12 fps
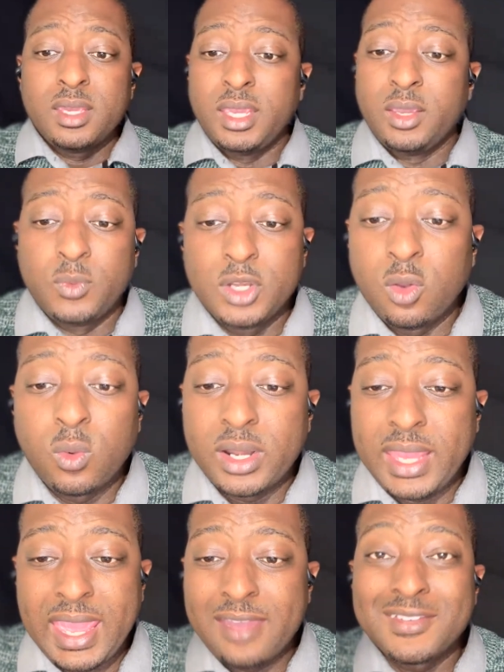And we don't want
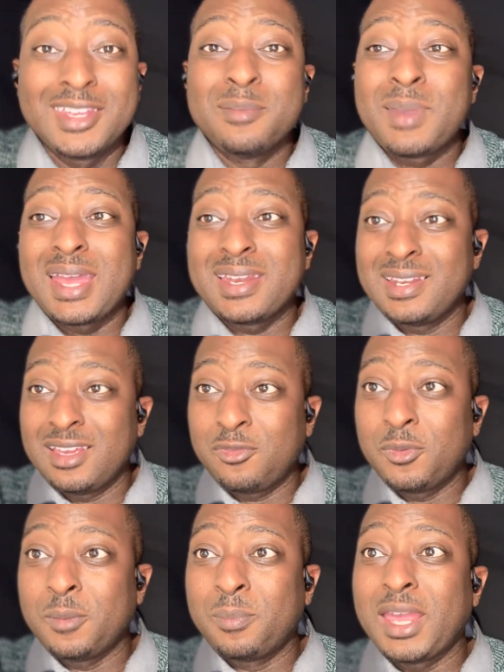to have anybody left
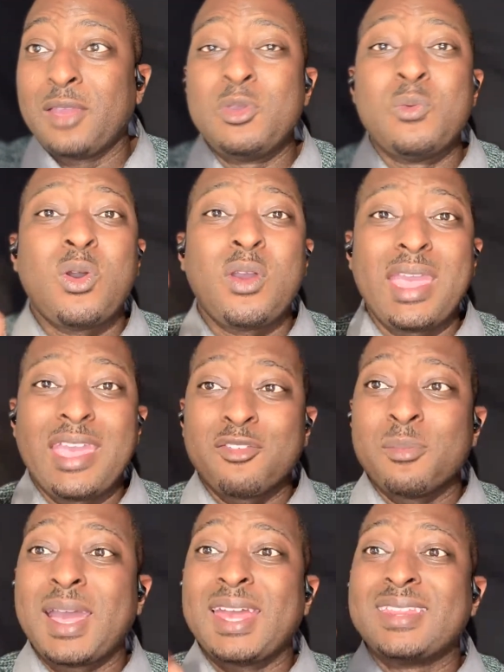with a blank. We want
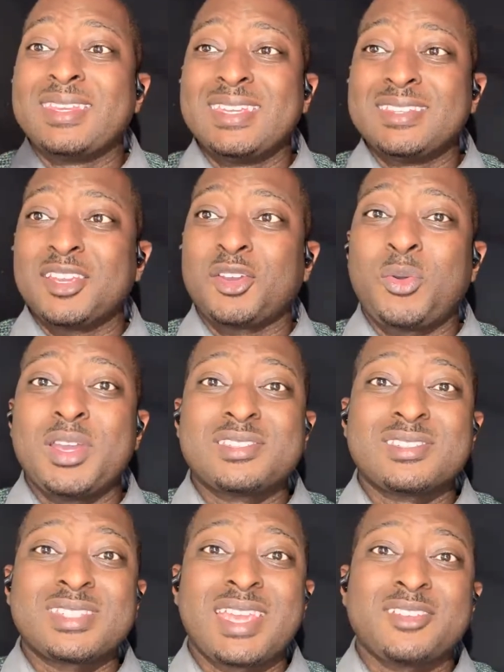everybody to get their
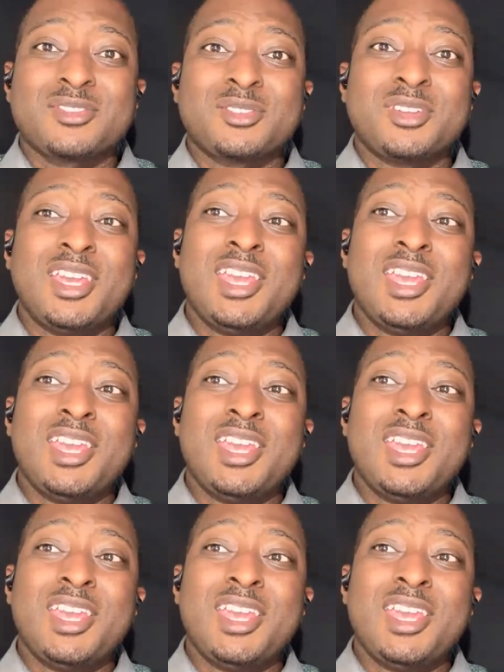questions answered,